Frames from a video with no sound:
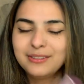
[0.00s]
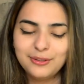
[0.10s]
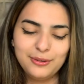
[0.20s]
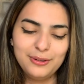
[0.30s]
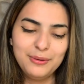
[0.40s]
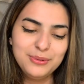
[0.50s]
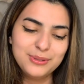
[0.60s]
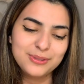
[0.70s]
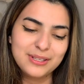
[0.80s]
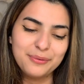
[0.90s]
So I was
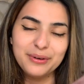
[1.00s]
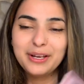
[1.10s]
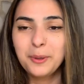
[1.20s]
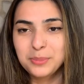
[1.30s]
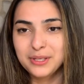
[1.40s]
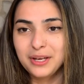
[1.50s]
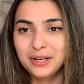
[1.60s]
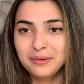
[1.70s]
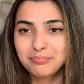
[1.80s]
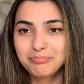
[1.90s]
just like really
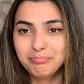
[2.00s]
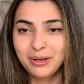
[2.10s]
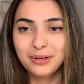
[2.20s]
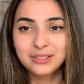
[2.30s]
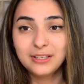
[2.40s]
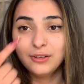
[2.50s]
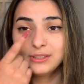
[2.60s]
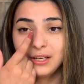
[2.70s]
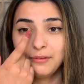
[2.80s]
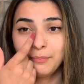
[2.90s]
upset because it looks
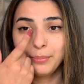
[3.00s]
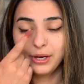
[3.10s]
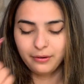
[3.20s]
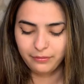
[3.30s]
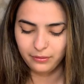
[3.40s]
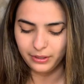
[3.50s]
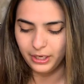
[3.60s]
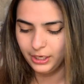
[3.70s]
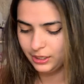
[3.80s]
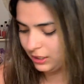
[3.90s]
like bigger from here.